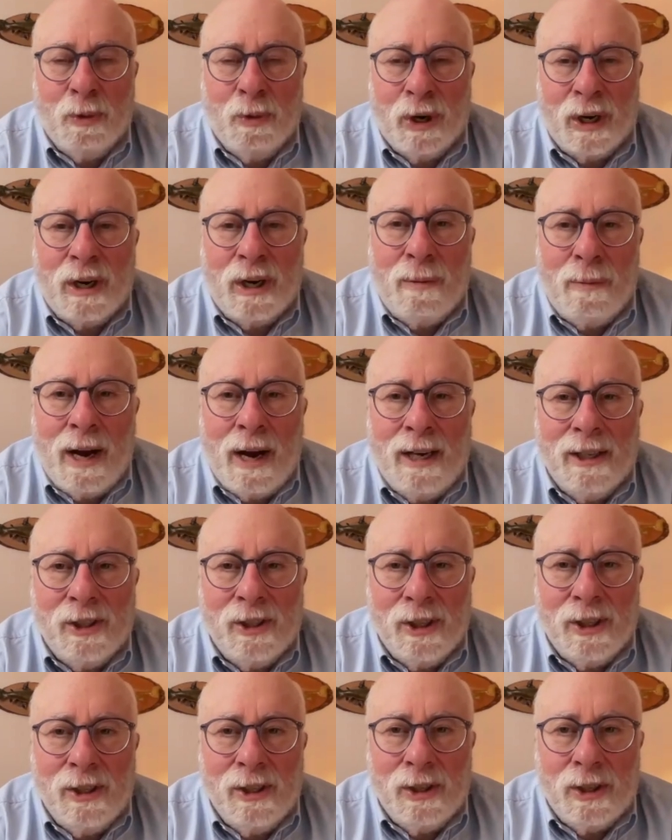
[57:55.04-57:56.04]
what
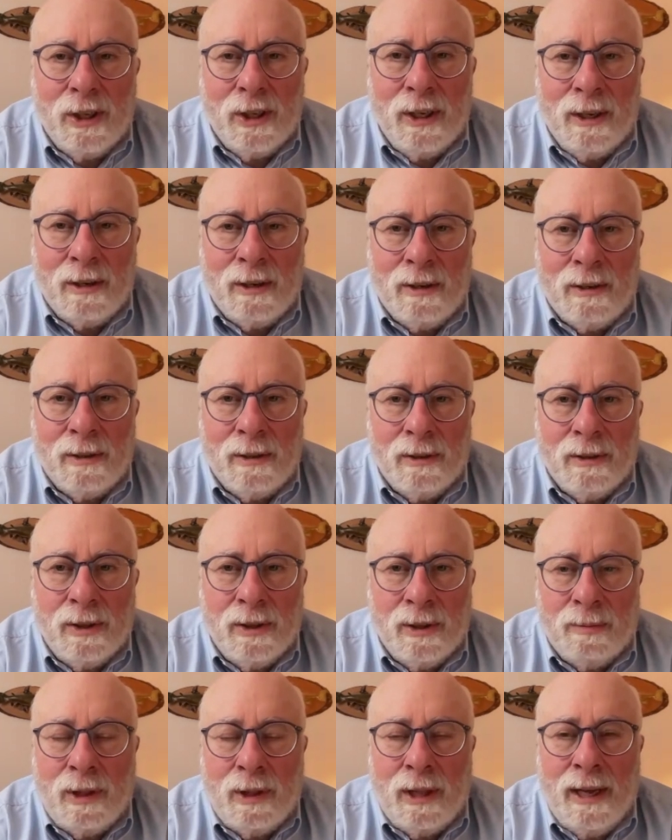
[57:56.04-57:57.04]
Hamas is, and here
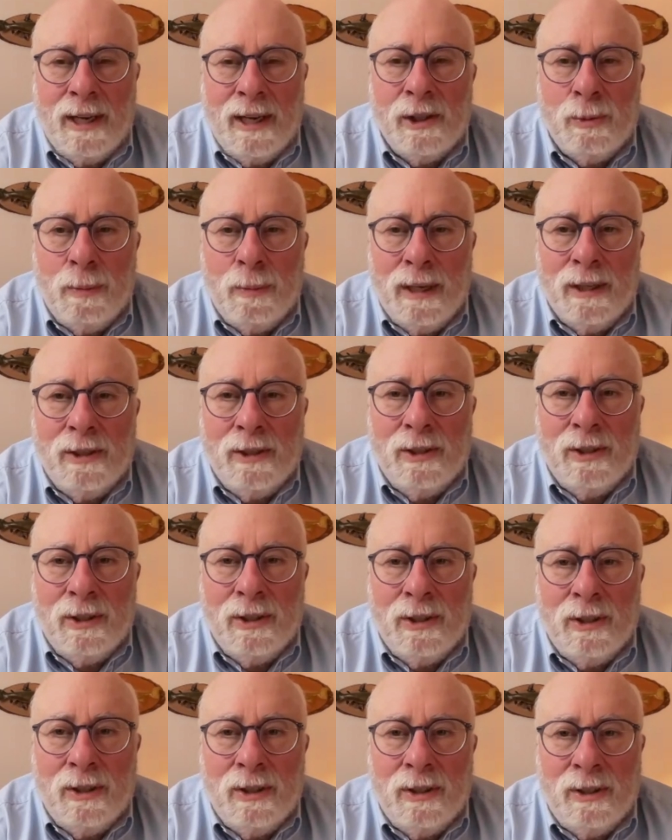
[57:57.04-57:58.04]
is some
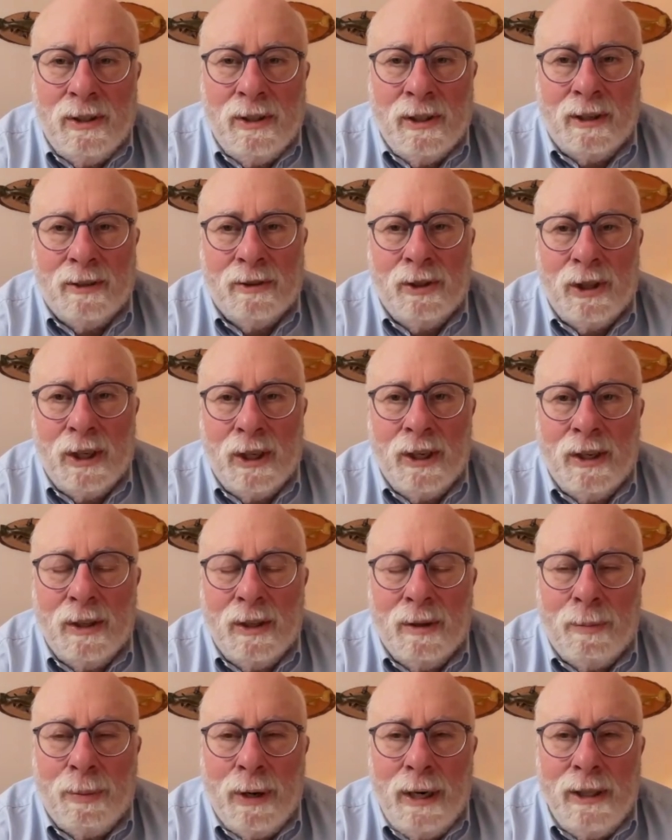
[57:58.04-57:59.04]
classmates,
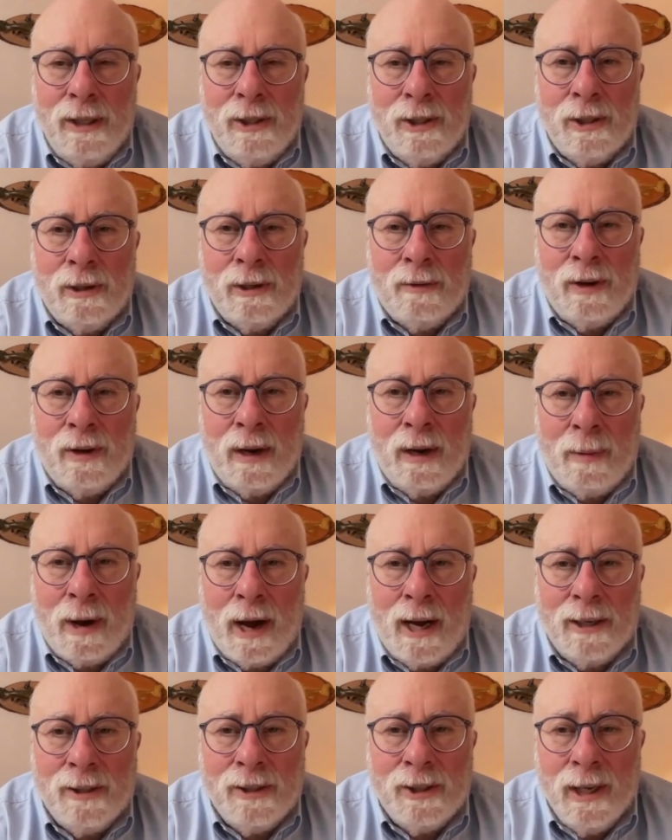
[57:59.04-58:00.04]
singing the praises of
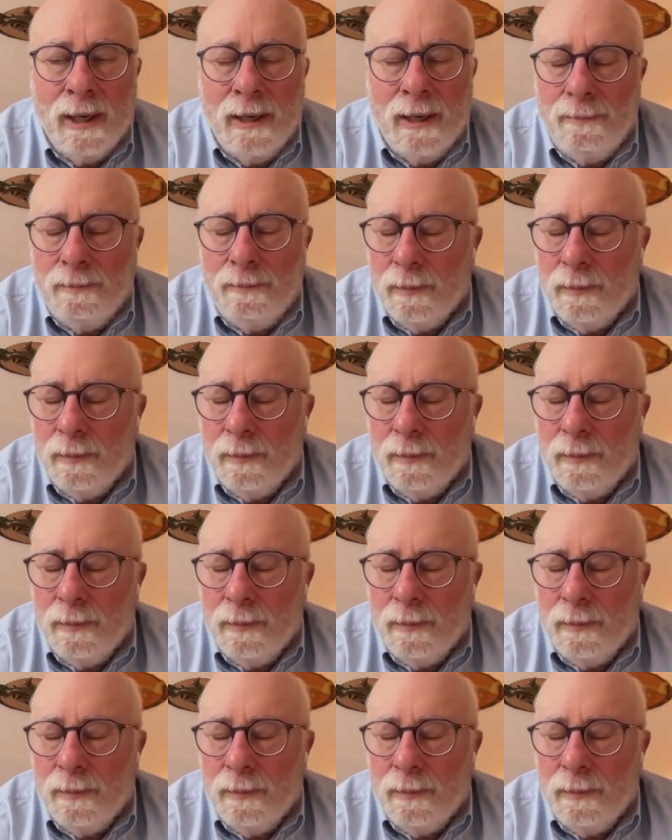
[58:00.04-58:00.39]
Hamas,